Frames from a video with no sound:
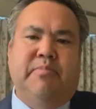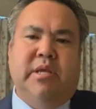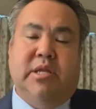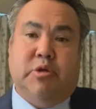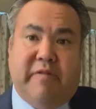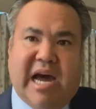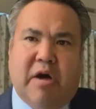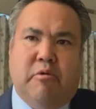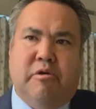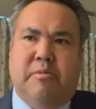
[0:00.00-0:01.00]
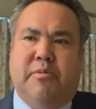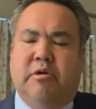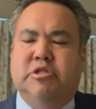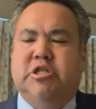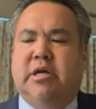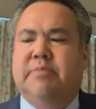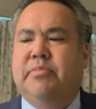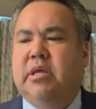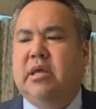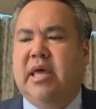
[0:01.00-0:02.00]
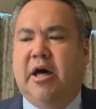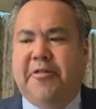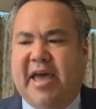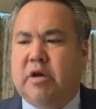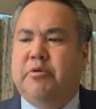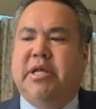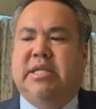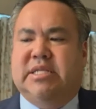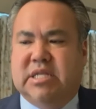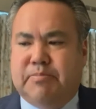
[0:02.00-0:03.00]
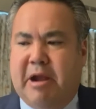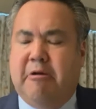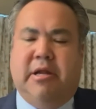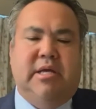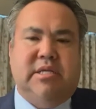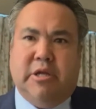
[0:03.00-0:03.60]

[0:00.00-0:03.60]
sort of how we're approaching health equity, disparities,